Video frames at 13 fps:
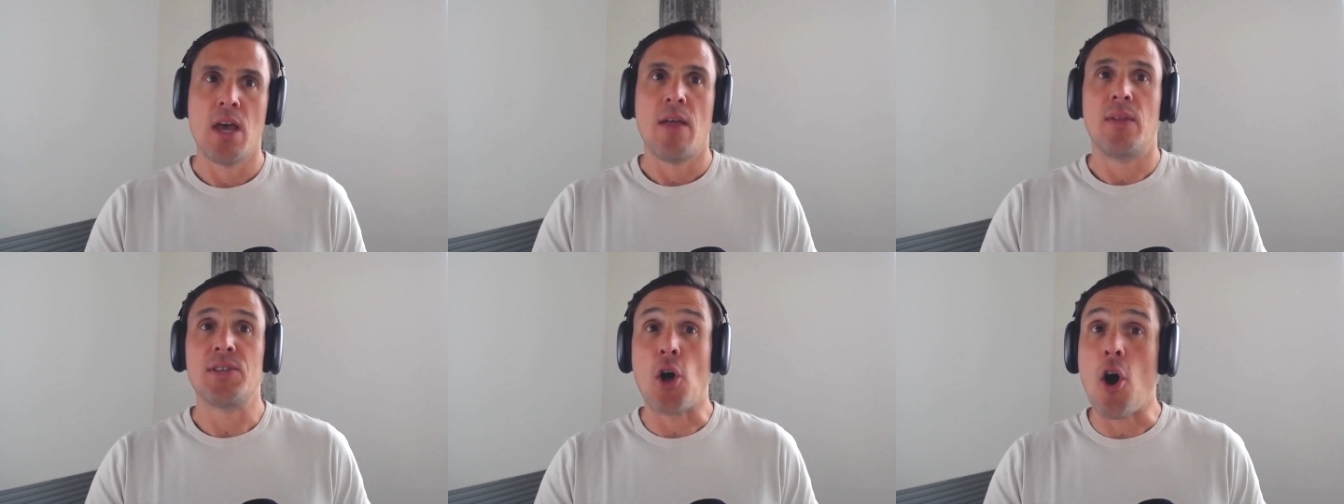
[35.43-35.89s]

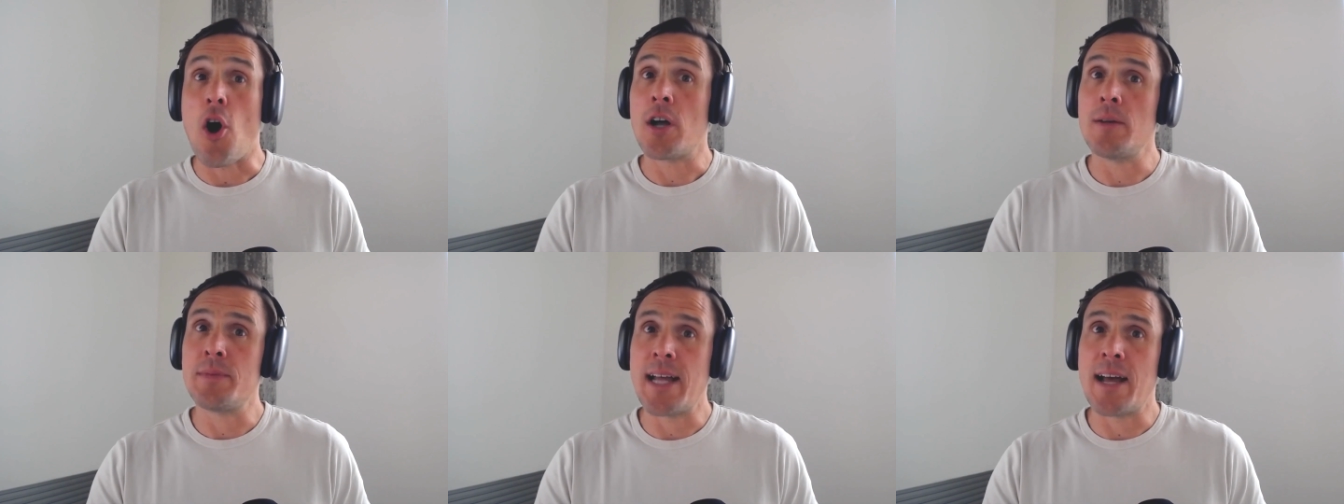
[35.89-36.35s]
This all
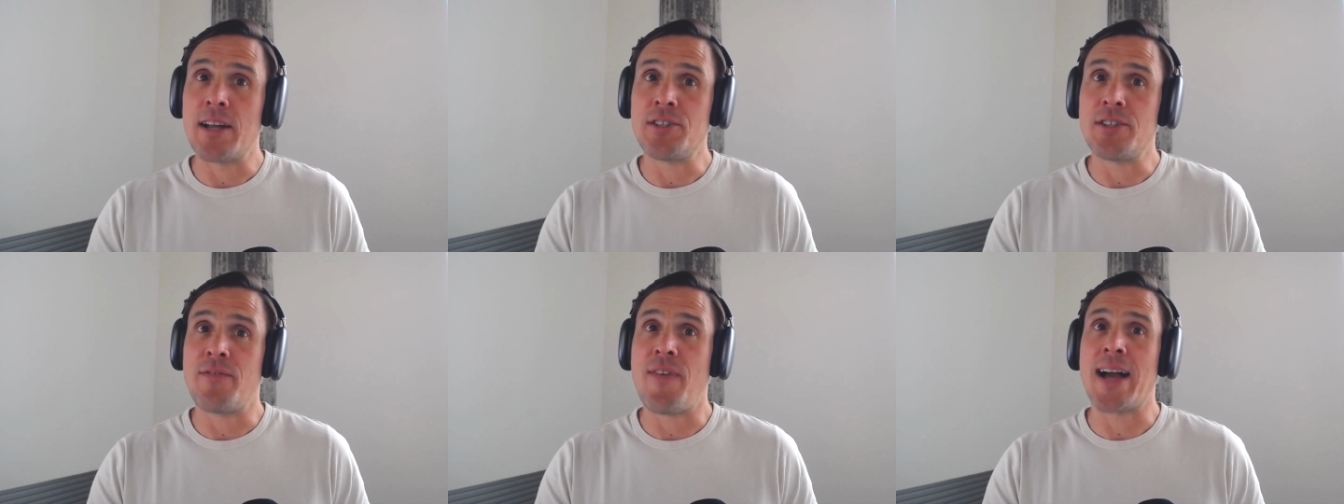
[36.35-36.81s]
comes down to
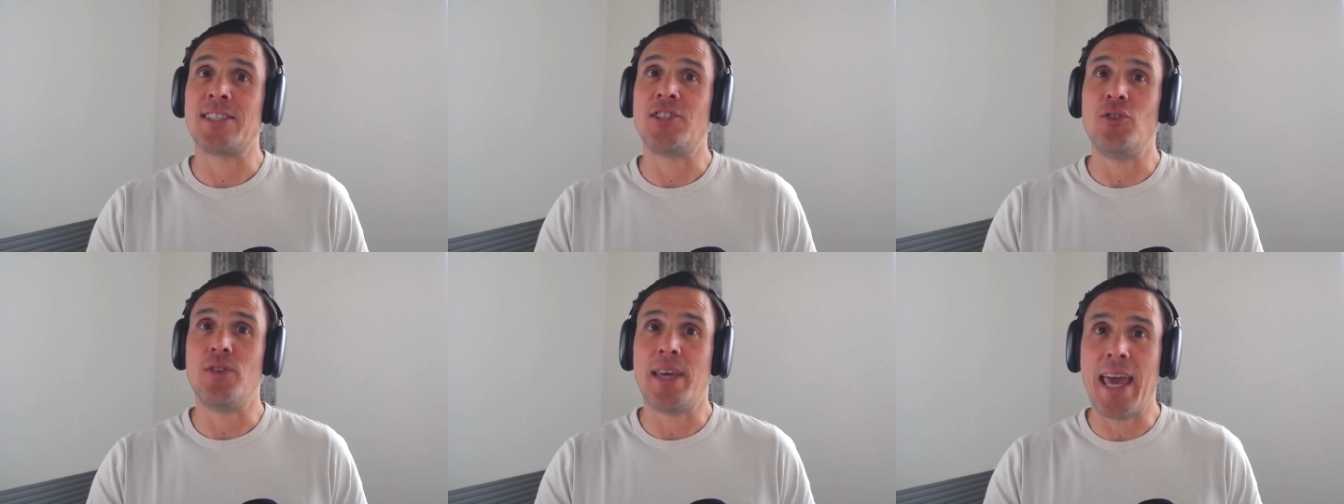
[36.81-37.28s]
the fact that
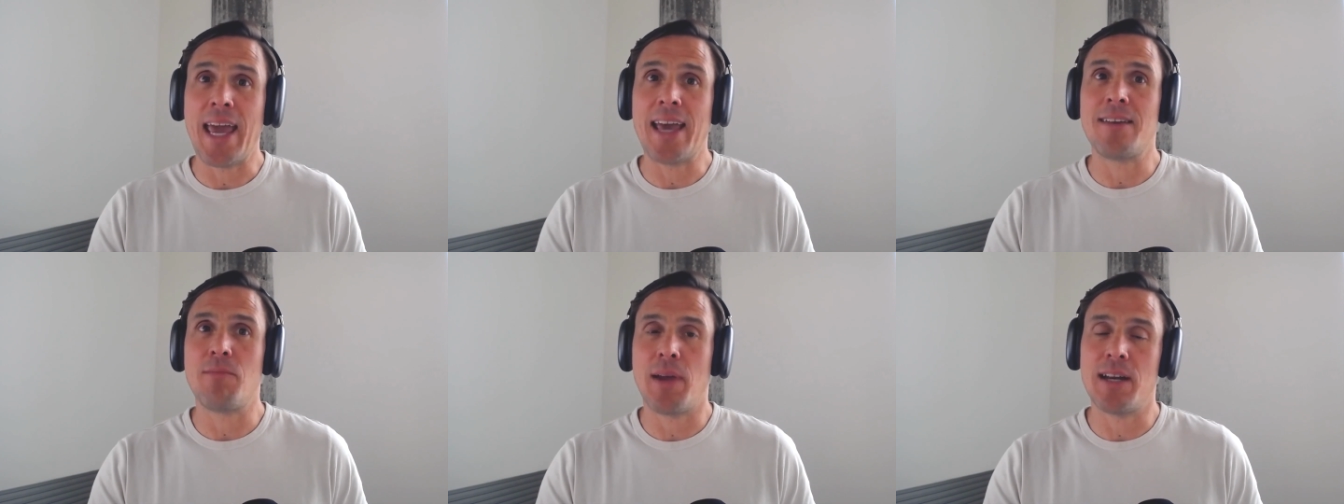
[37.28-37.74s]
you
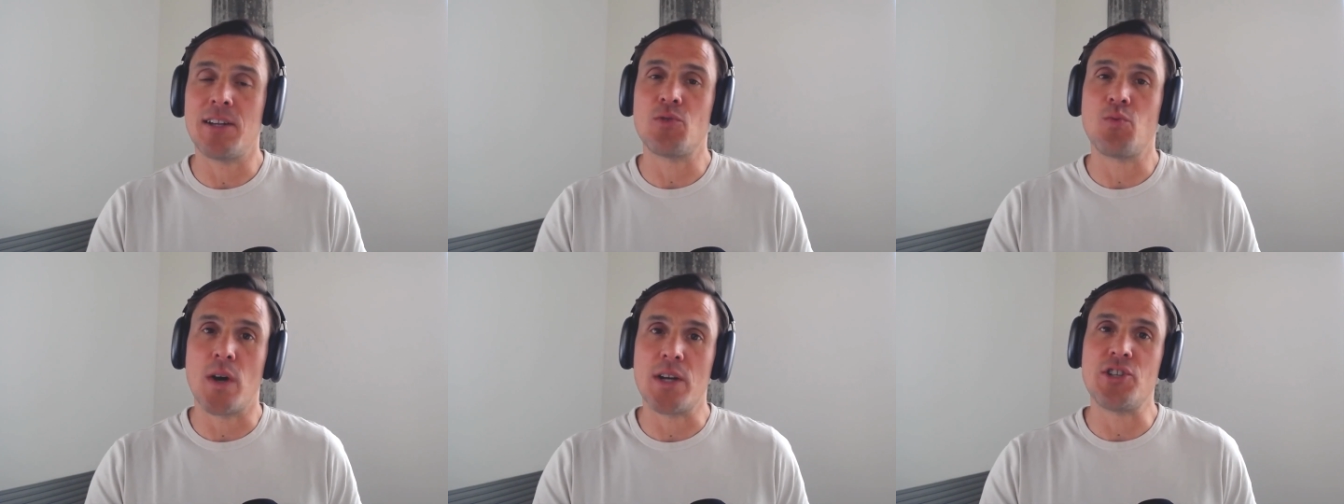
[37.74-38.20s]
can't manage
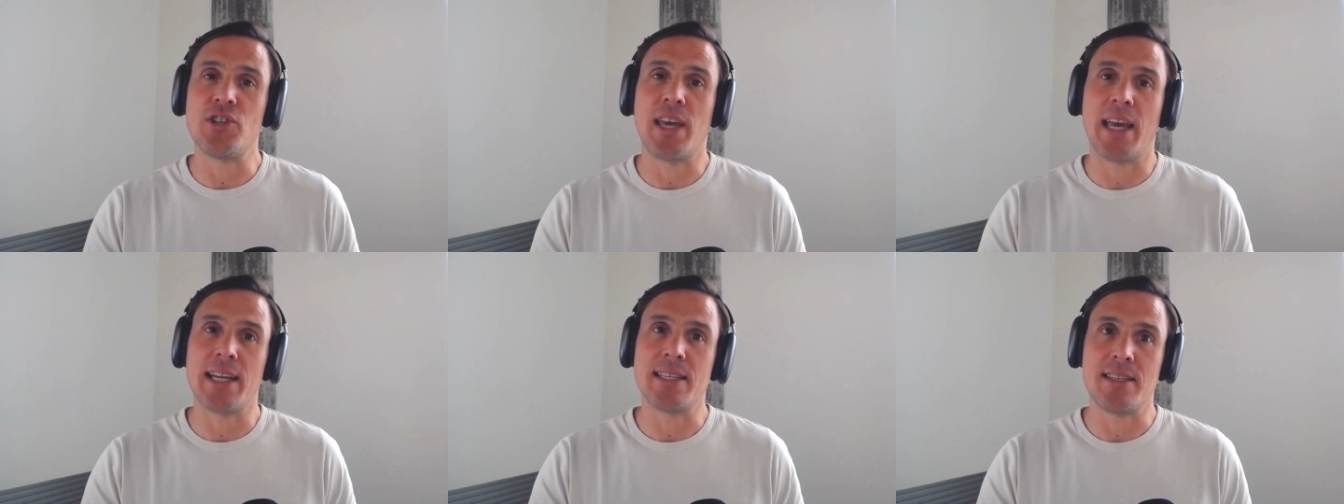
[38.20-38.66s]
what you
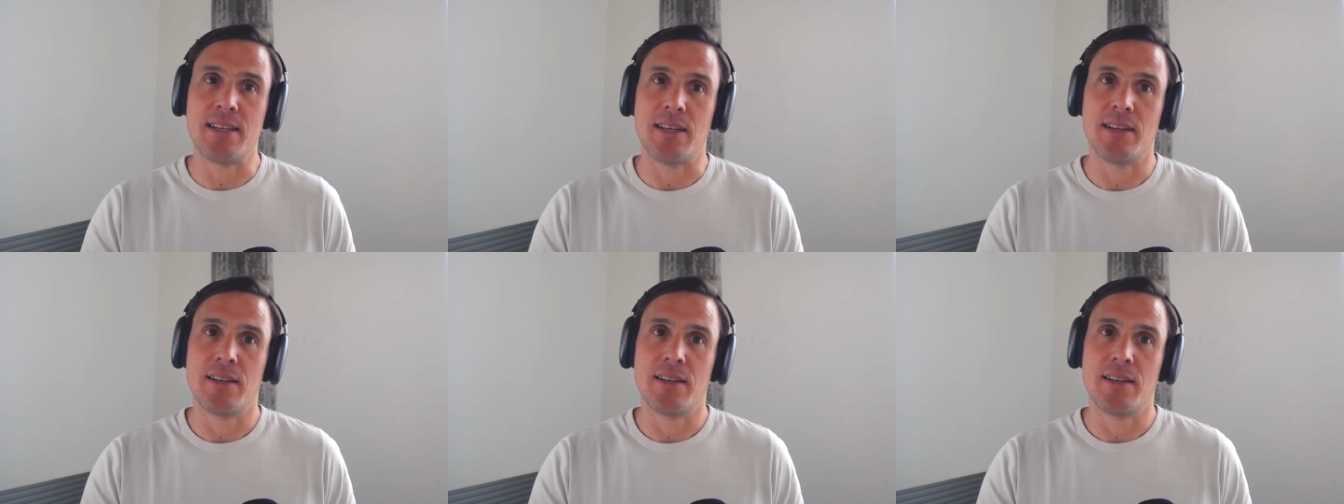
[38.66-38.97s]
can't see.